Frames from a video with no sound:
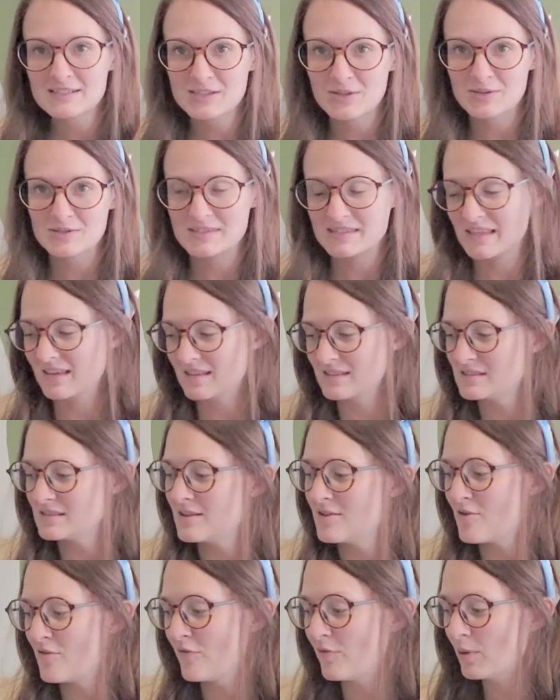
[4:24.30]
those things.
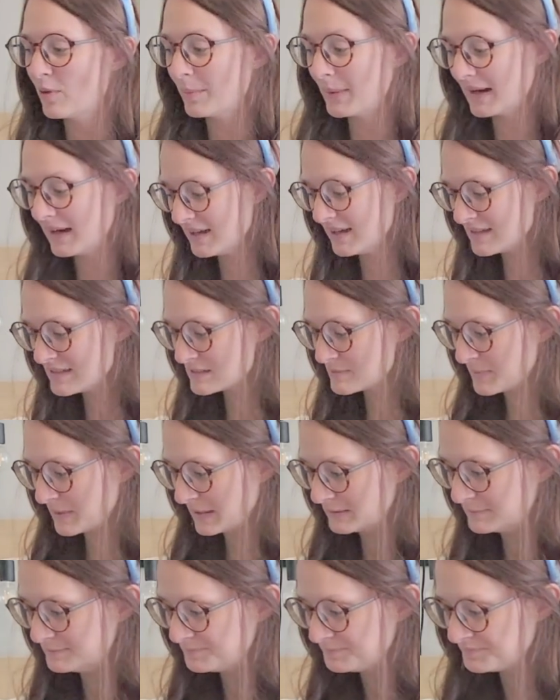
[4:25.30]
For my
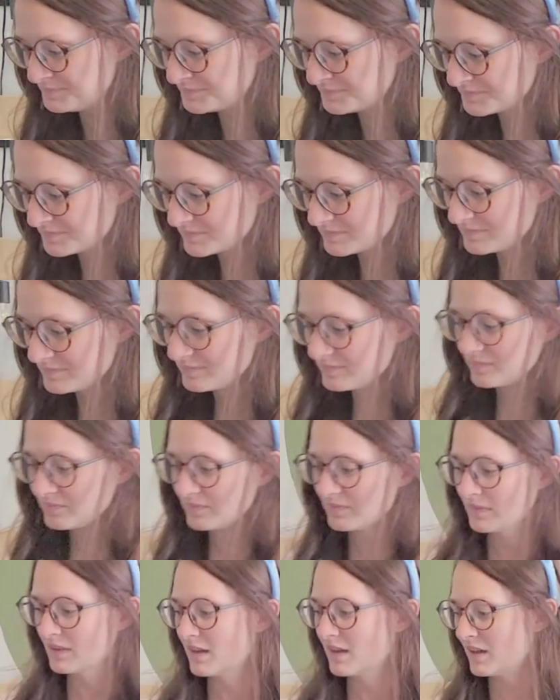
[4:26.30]
husband,
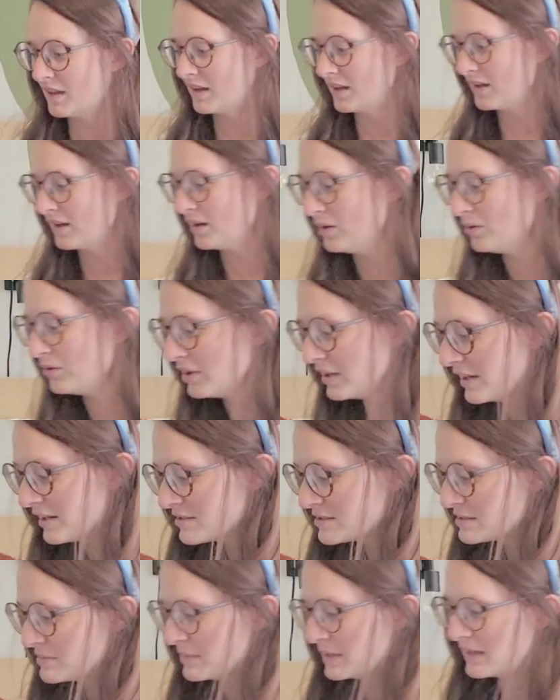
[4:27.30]
oh look,
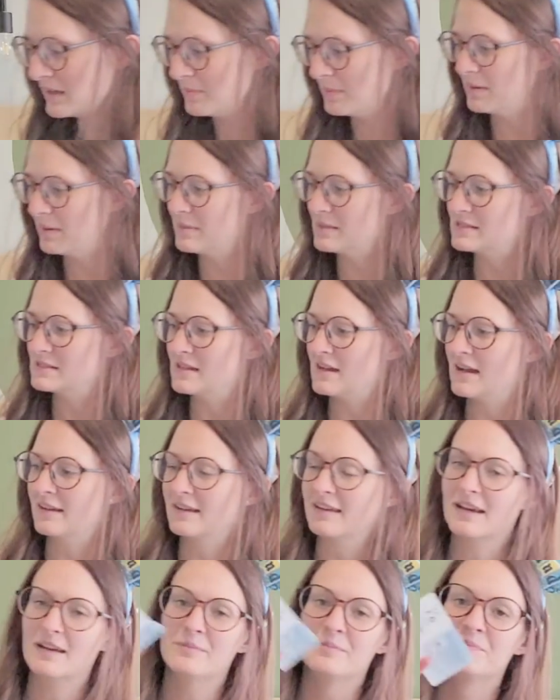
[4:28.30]
here's the Mickey baby stag,
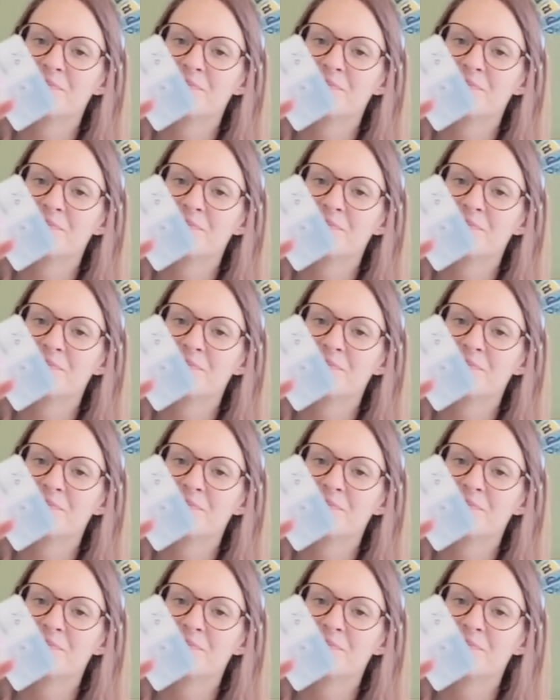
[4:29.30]
yeah.